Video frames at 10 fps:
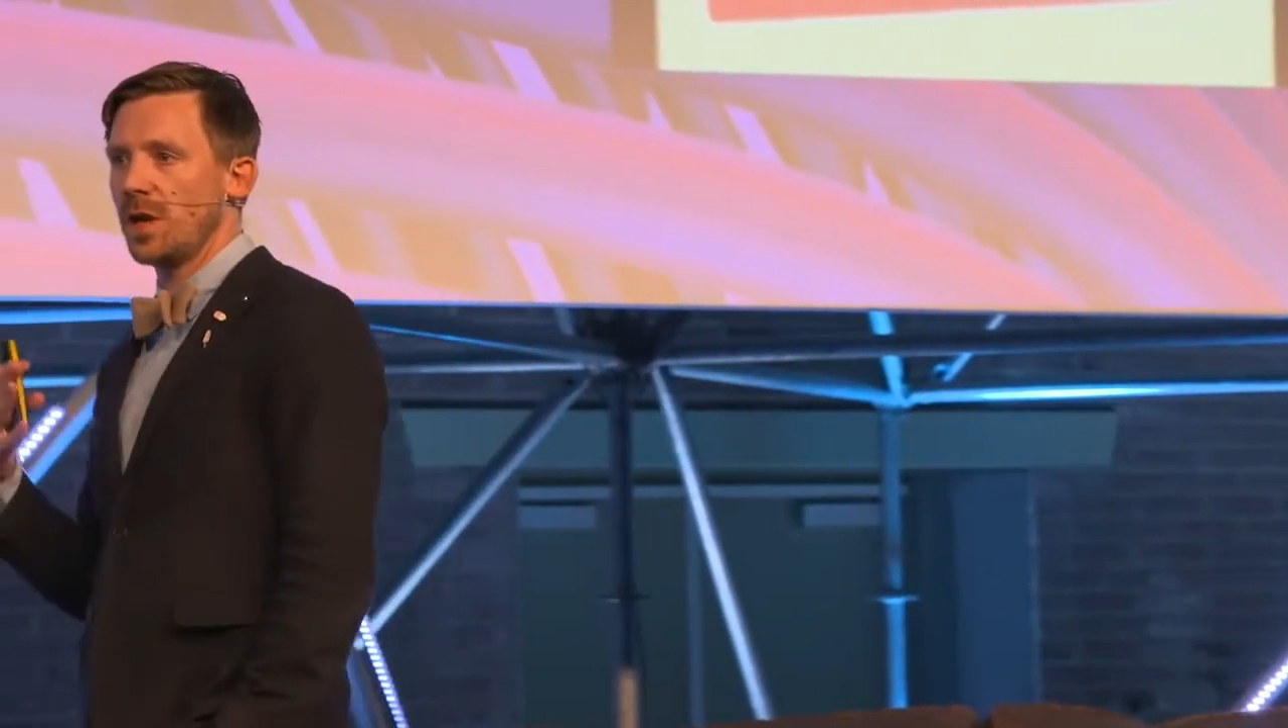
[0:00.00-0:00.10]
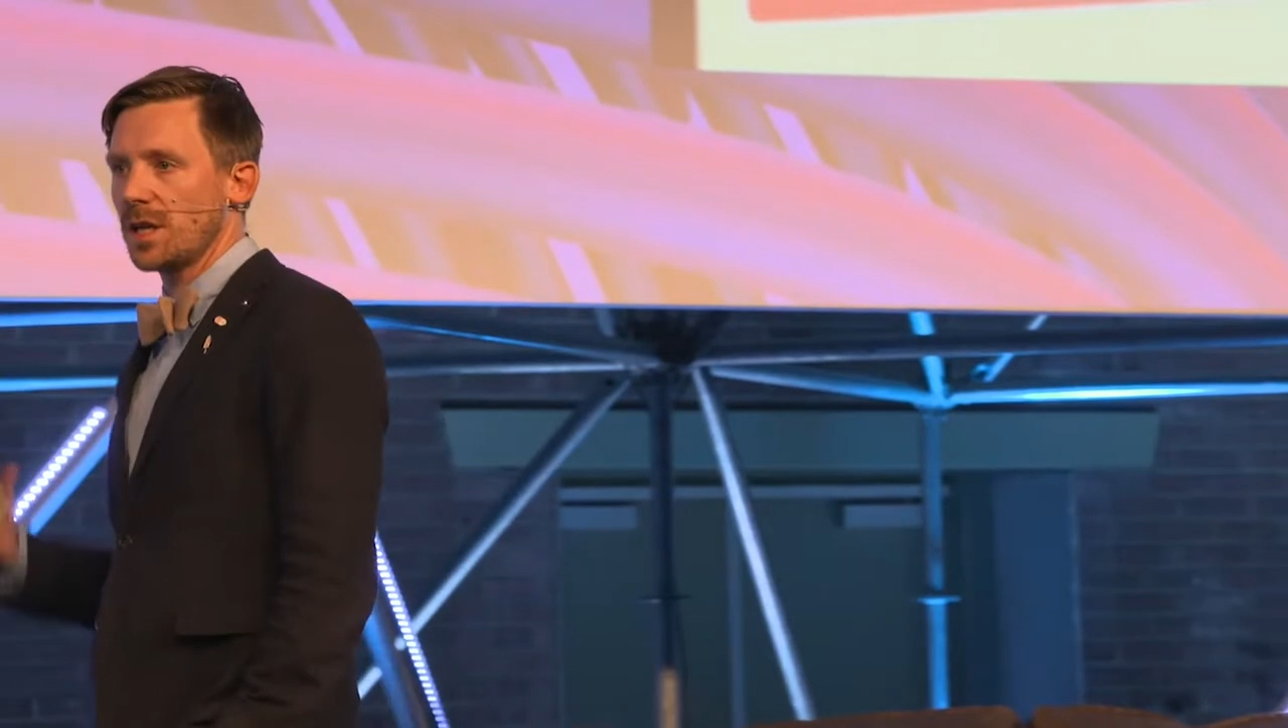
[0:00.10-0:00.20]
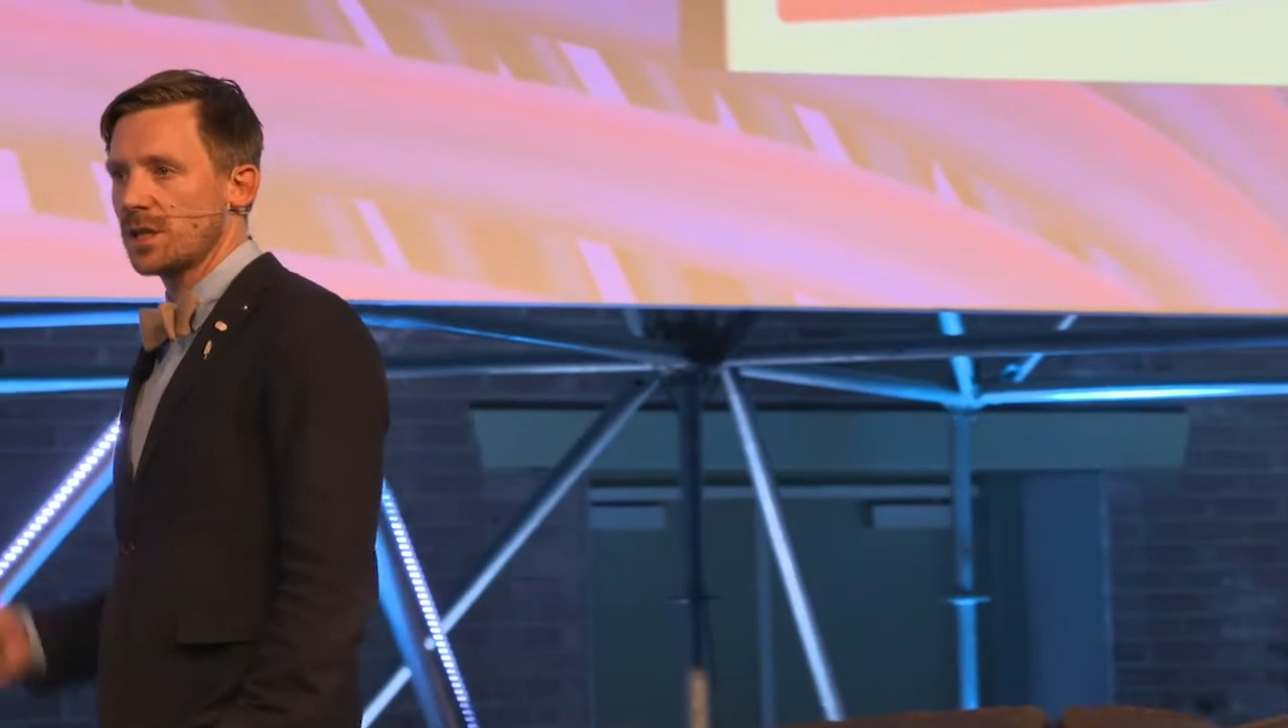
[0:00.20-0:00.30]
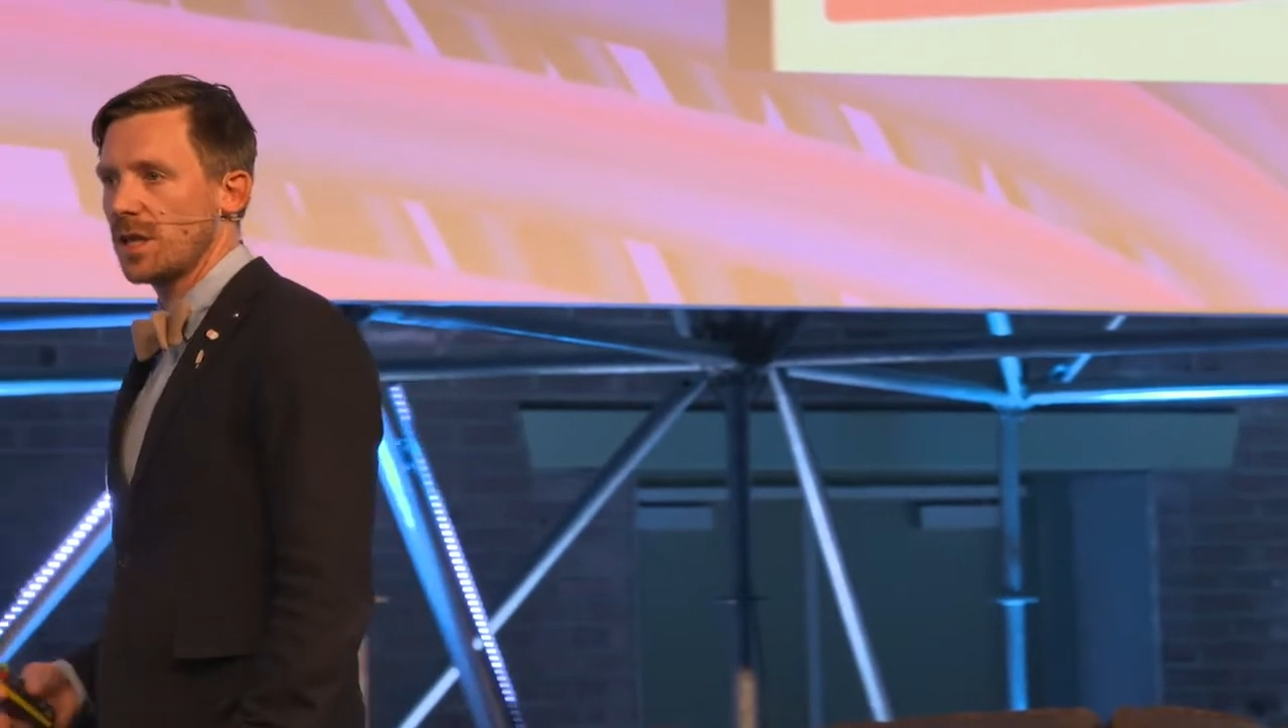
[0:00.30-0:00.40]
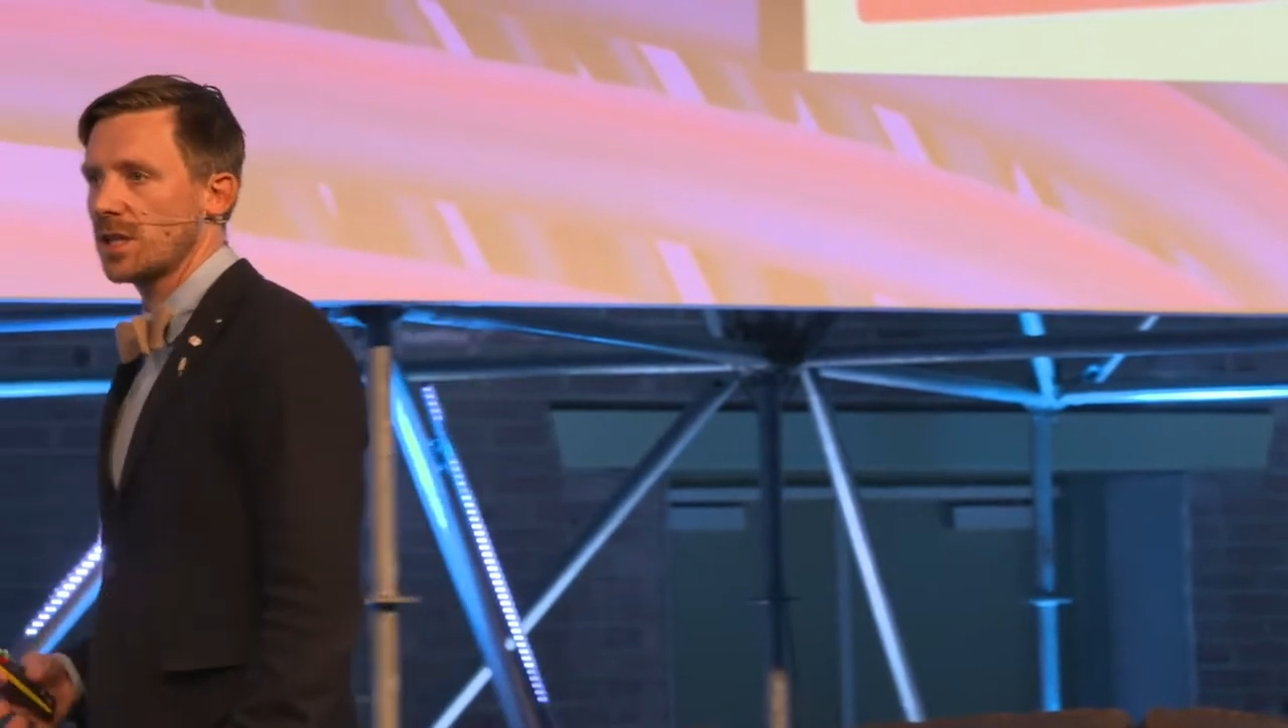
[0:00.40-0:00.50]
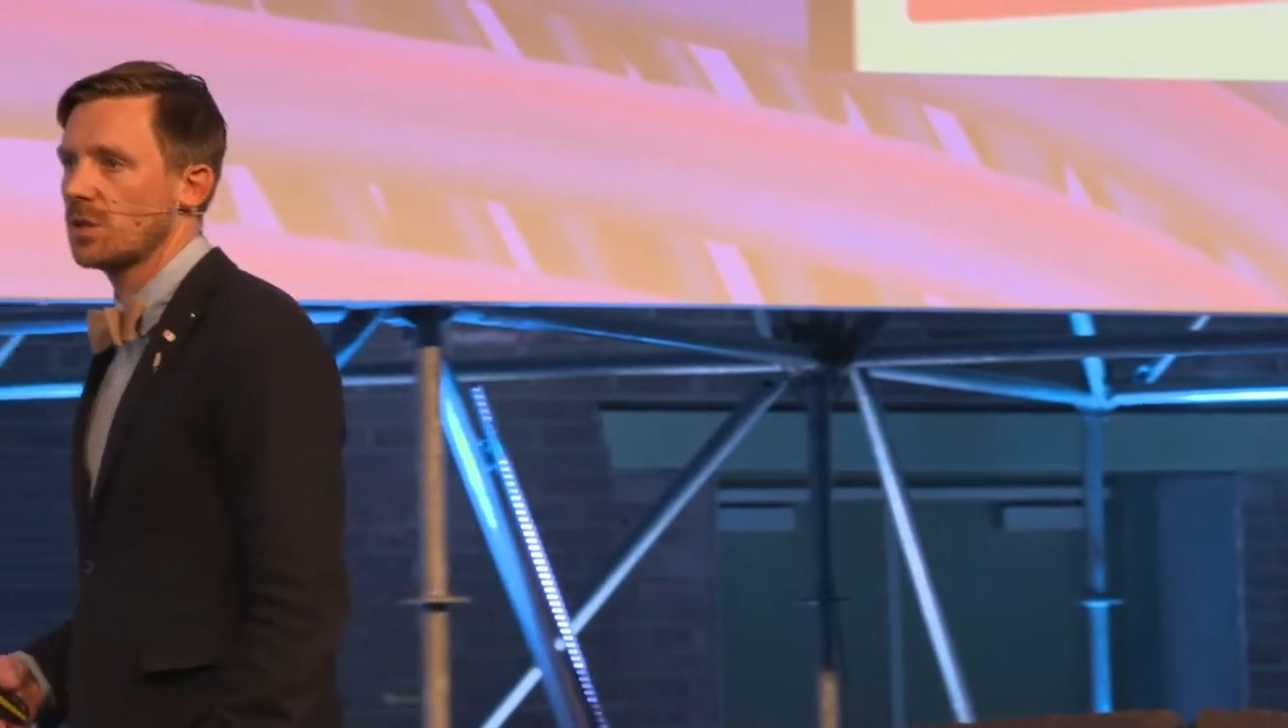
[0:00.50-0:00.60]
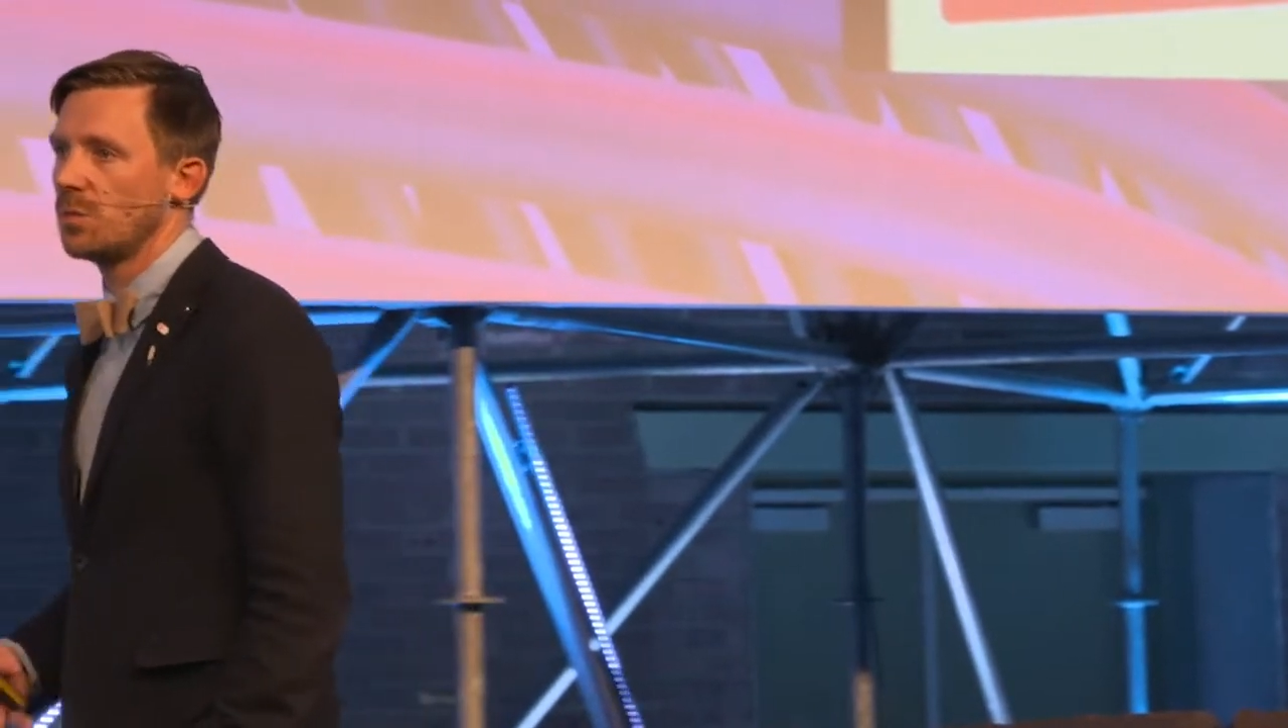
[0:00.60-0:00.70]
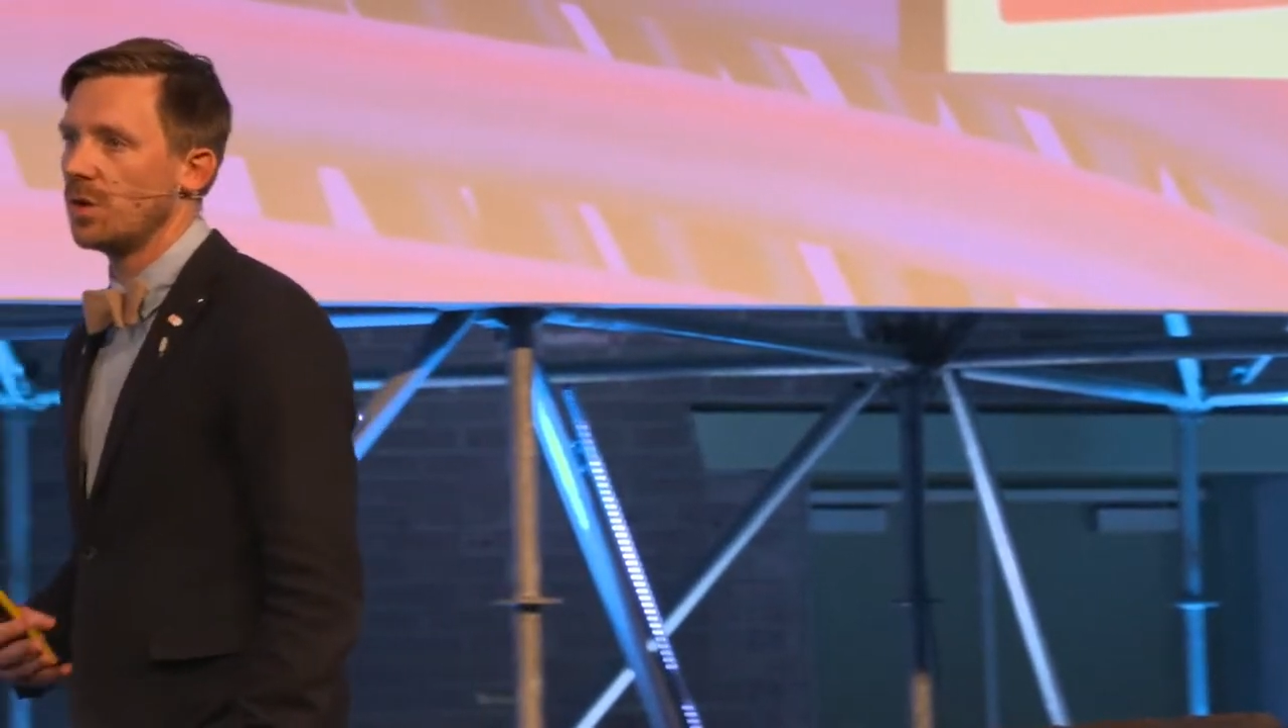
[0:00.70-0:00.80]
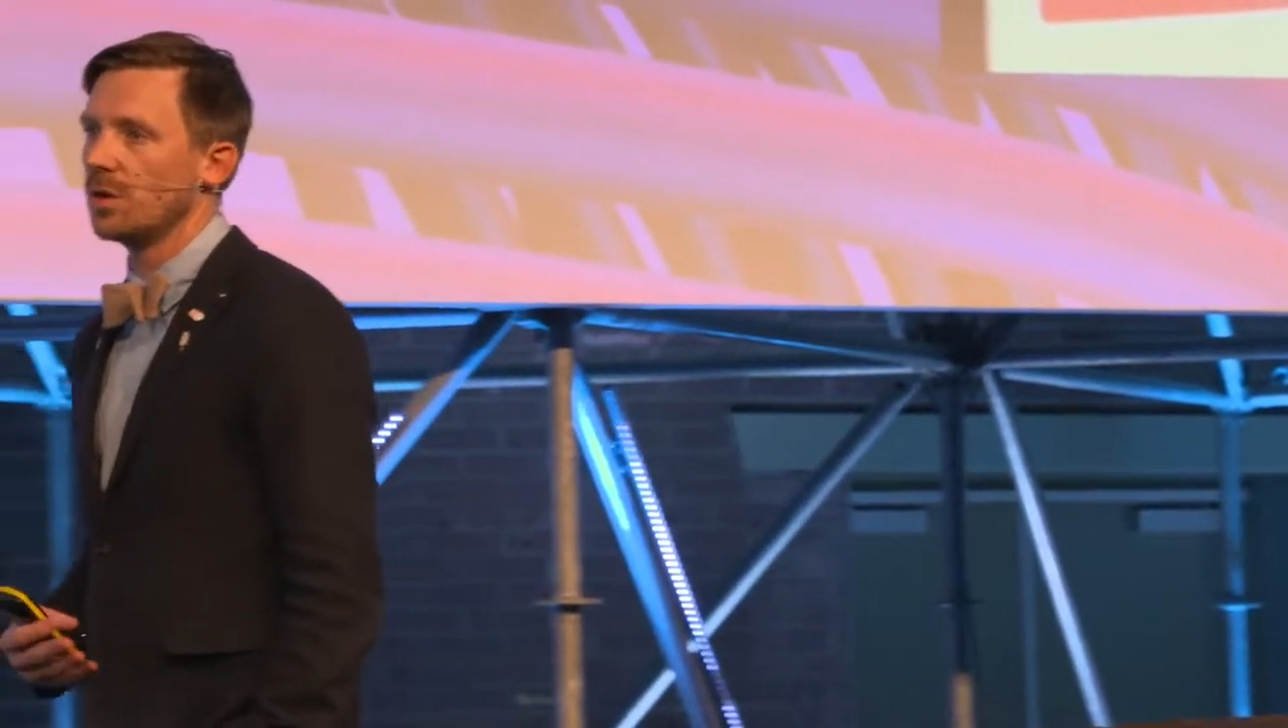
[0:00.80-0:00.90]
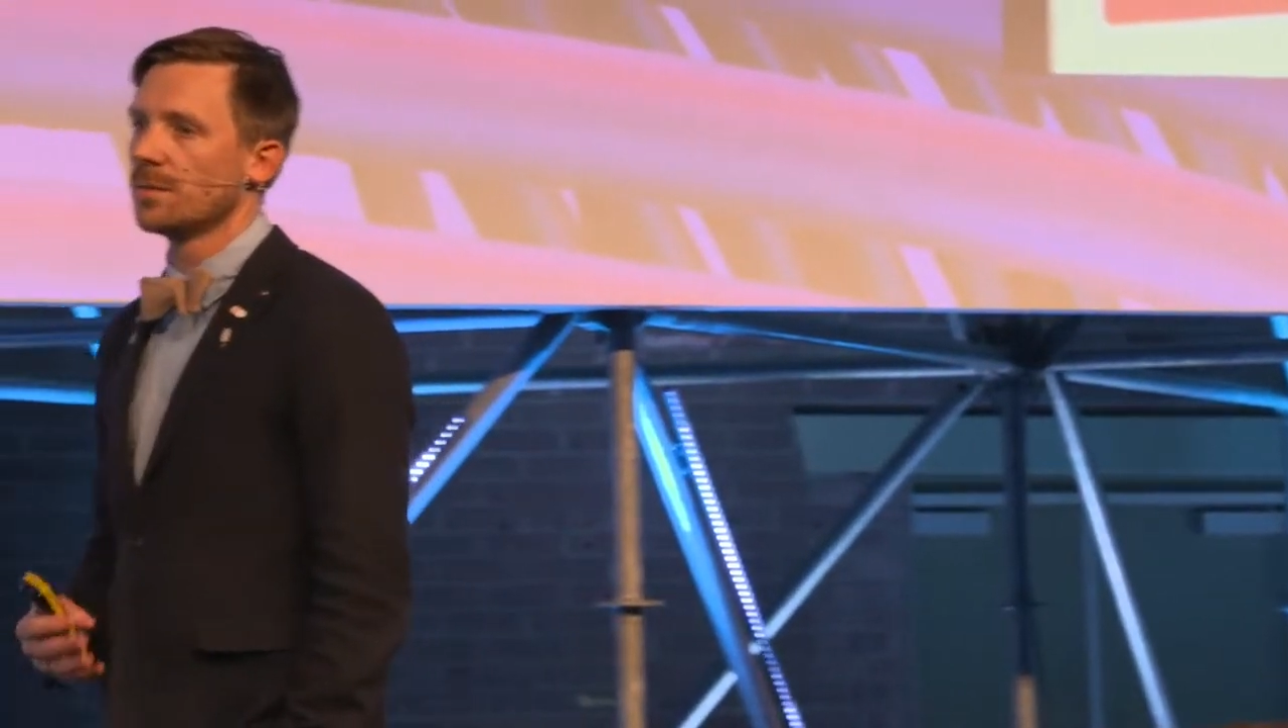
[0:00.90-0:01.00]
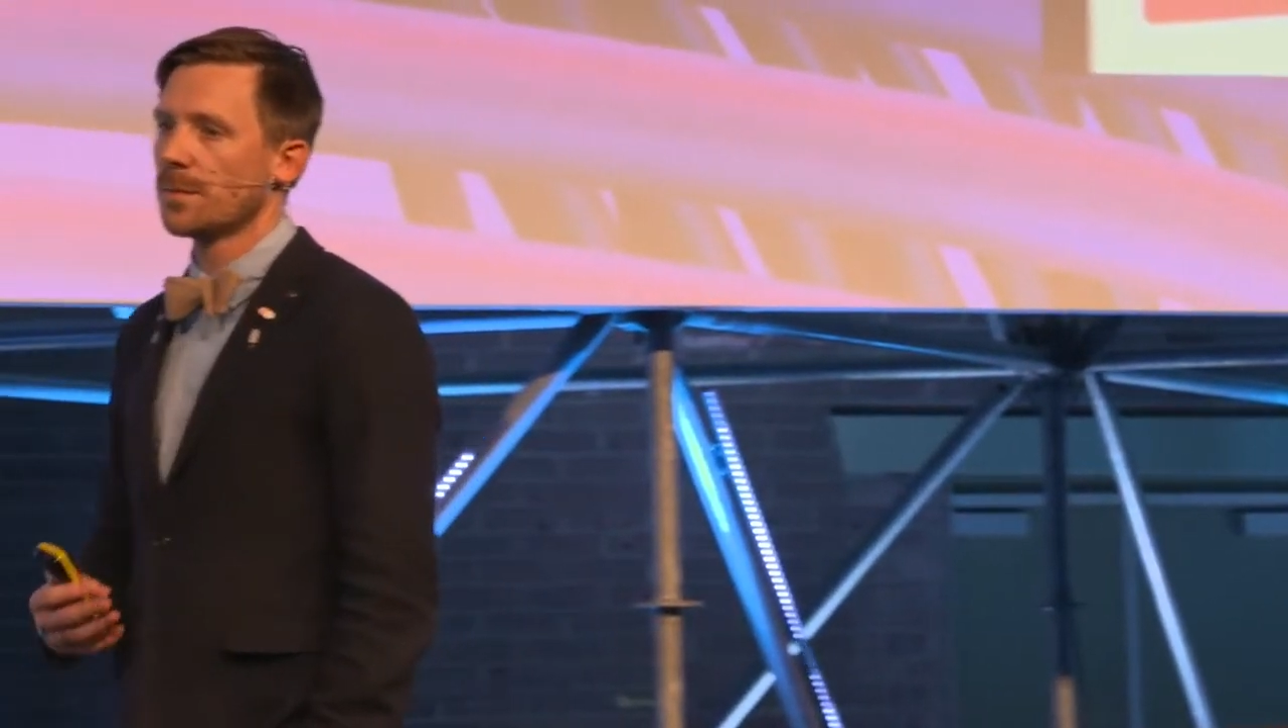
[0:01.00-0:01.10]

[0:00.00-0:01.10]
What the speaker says: and accessible.